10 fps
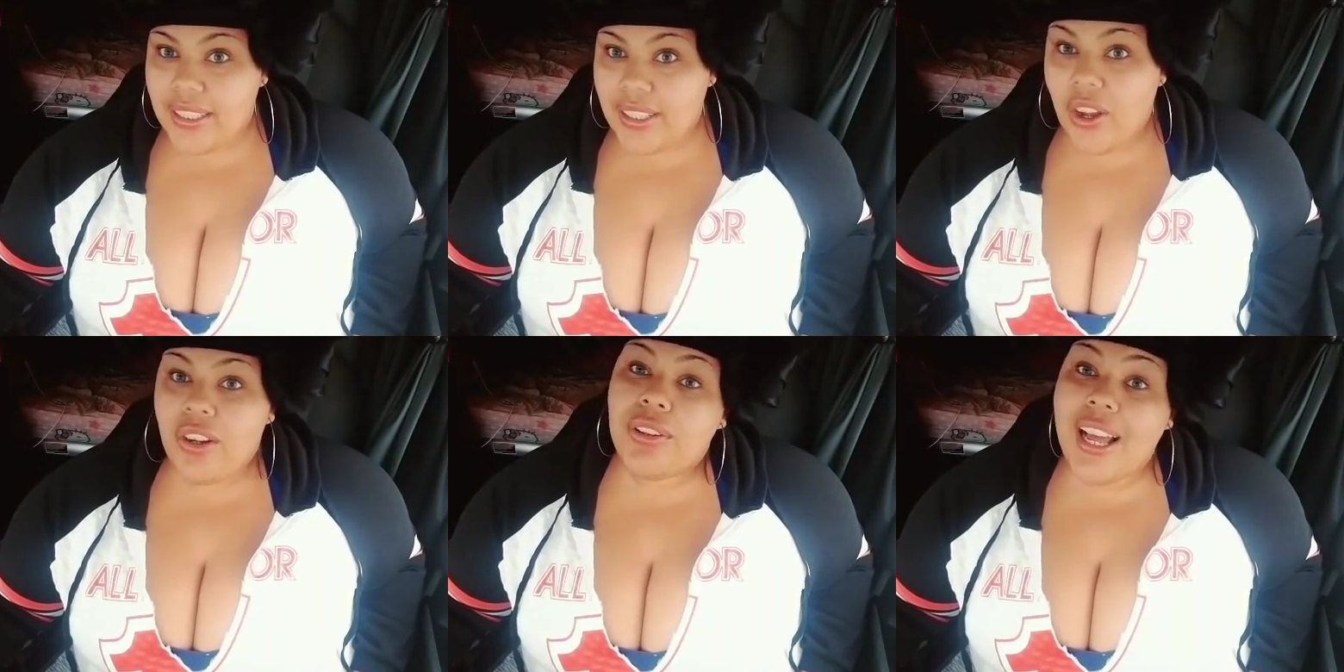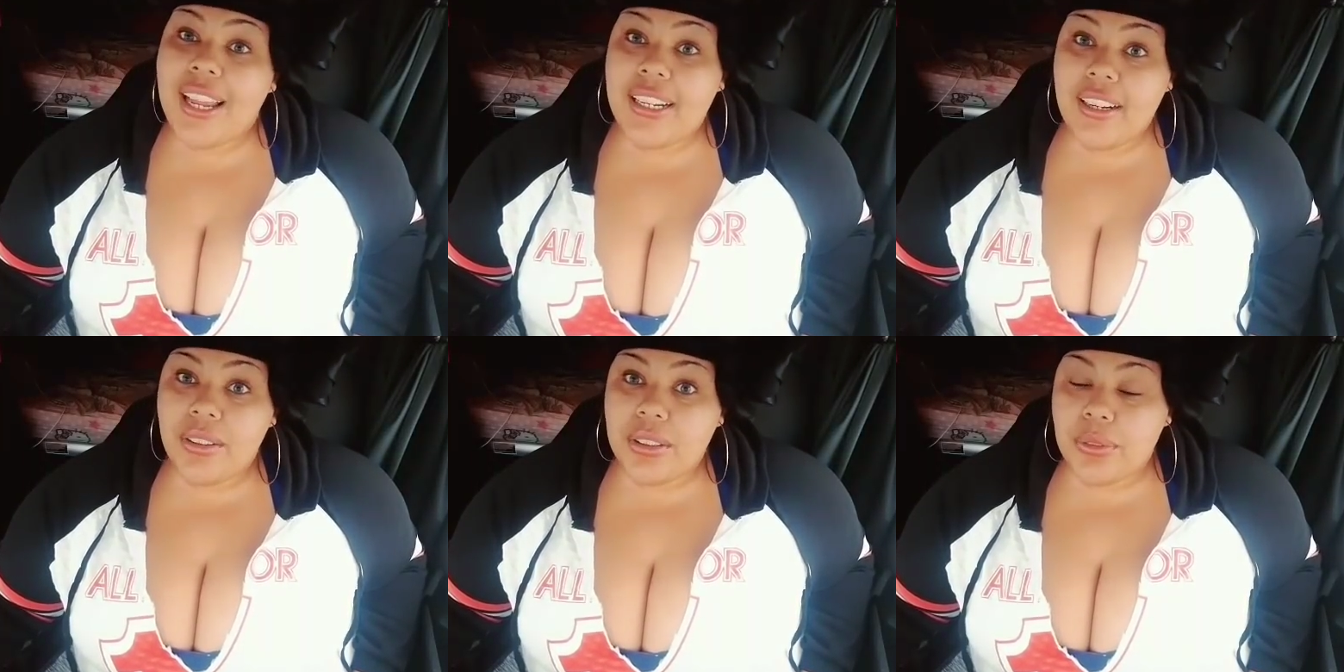not that
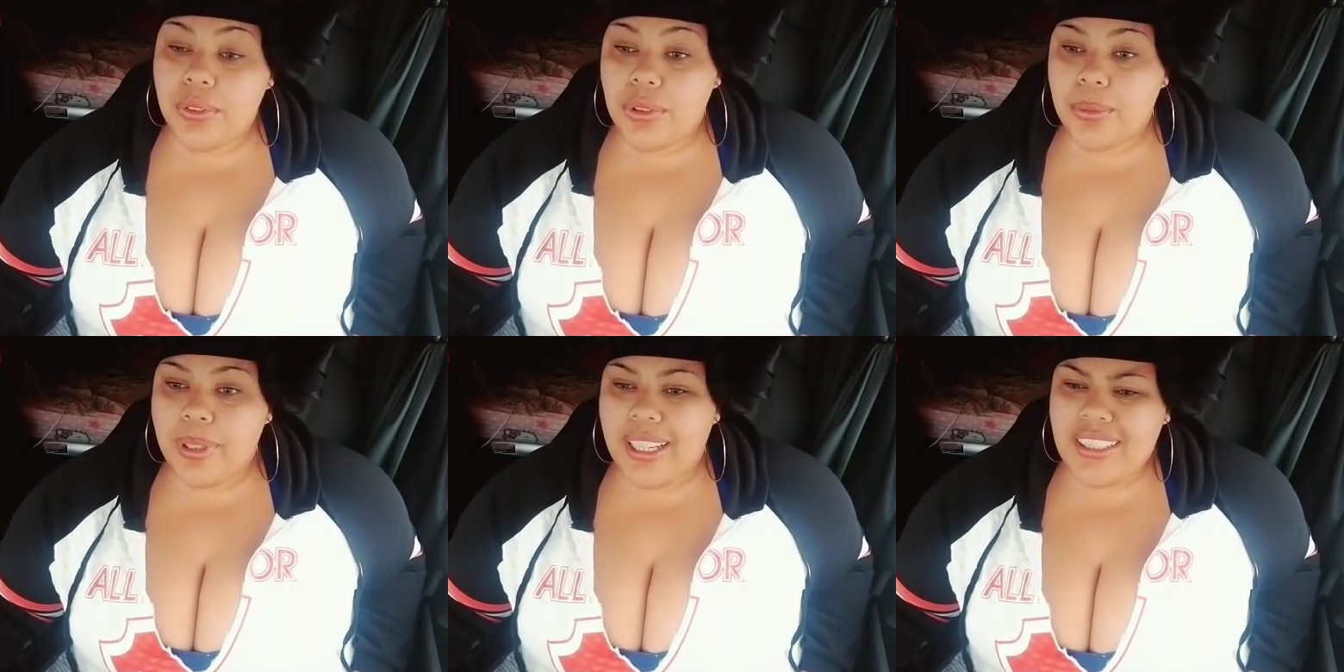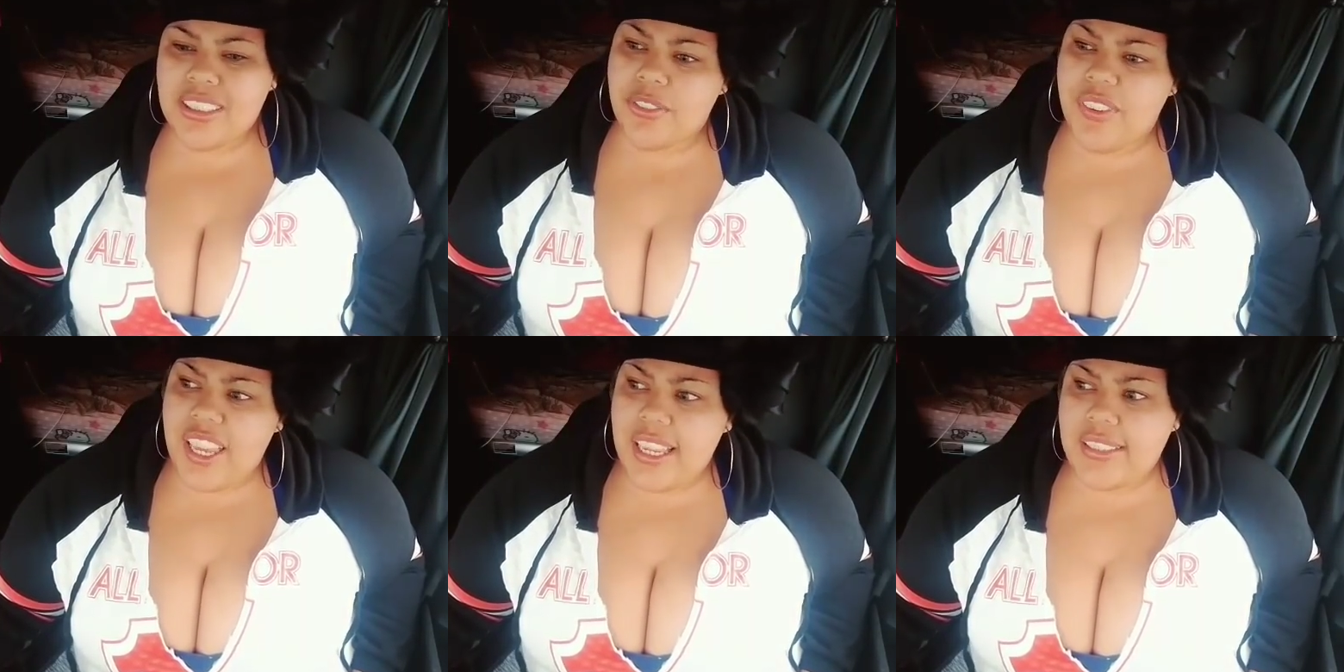I was confused, but like, it's a
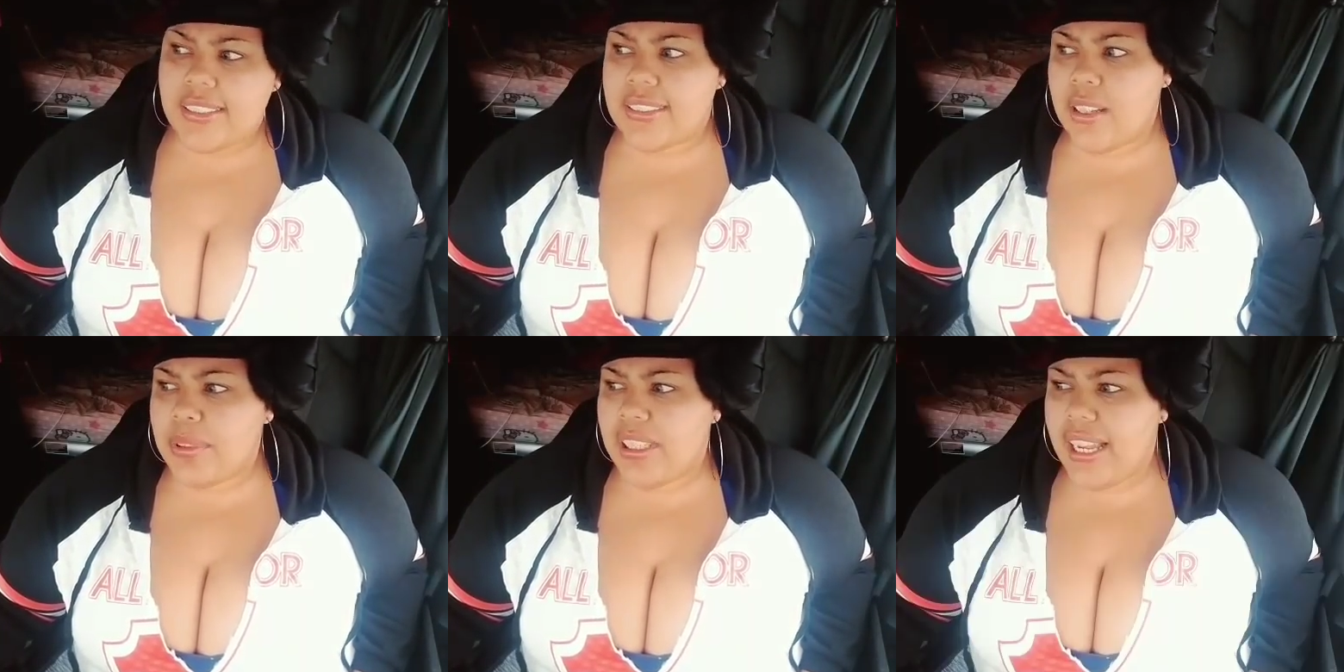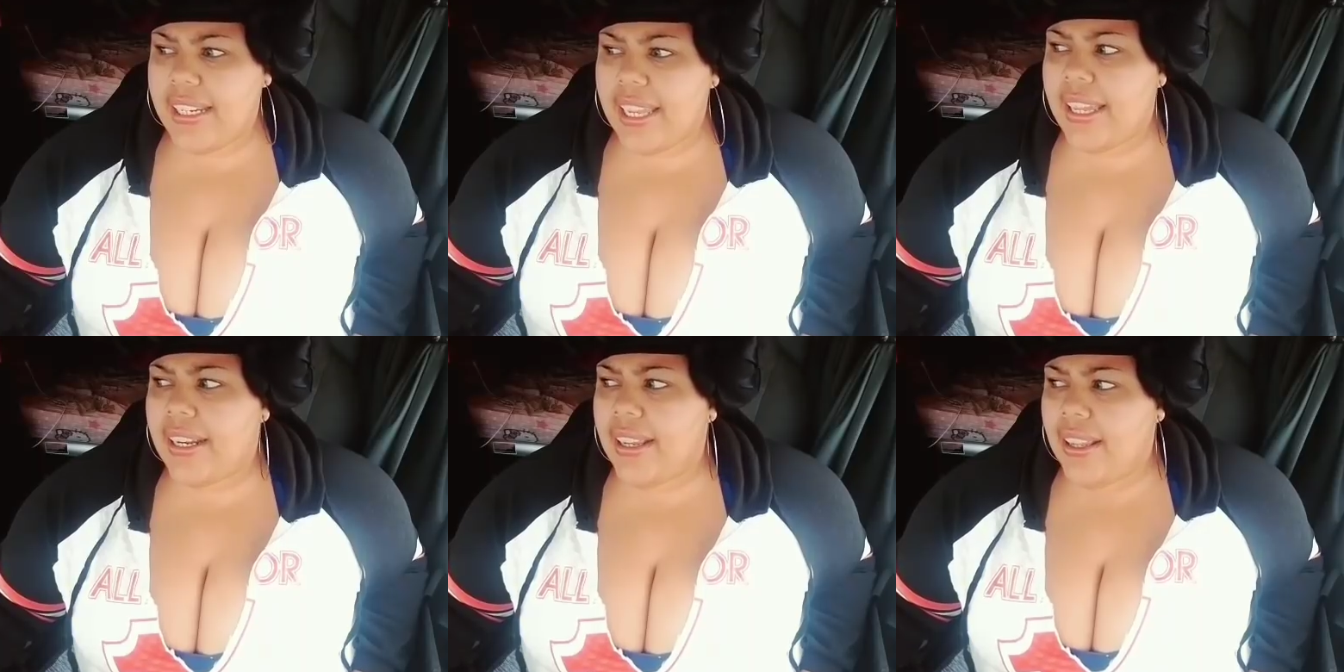phase or something like that.